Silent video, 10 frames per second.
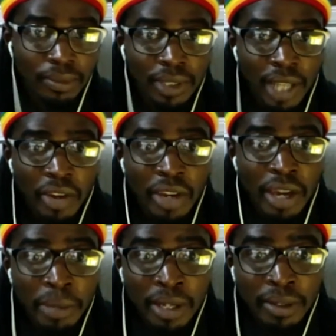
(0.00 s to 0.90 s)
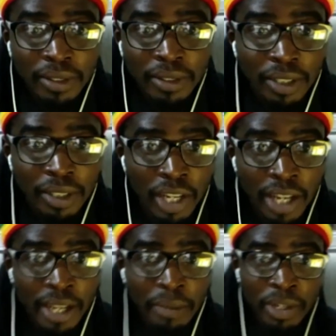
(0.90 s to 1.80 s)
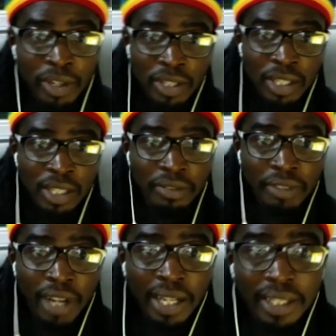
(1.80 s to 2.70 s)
Can you hear me? If you can hear me, just signify.